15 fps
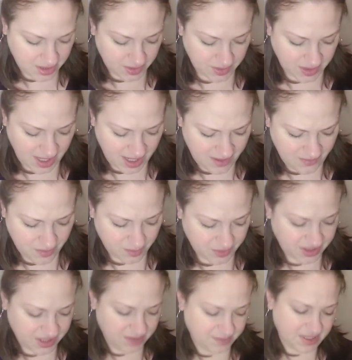So it kind of
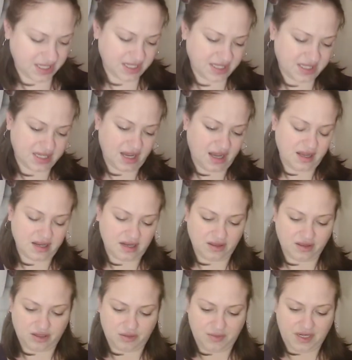almost seems like it's got a
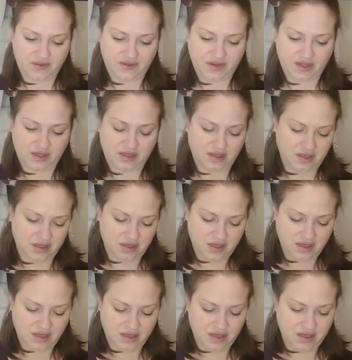little bit of a
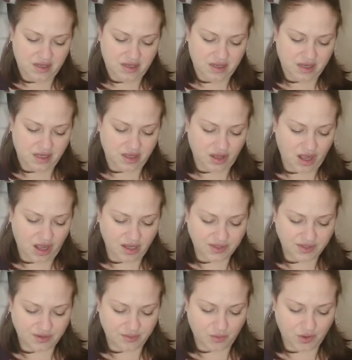
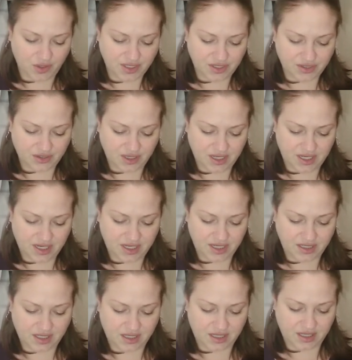gloss or moisture in
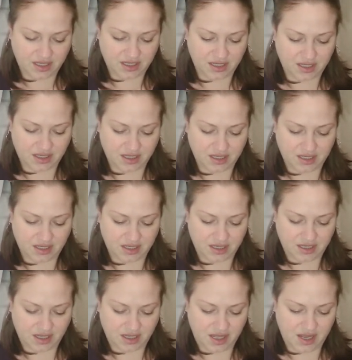it.
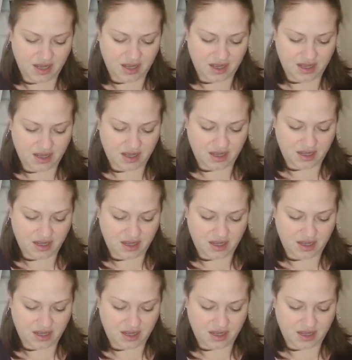Yeah.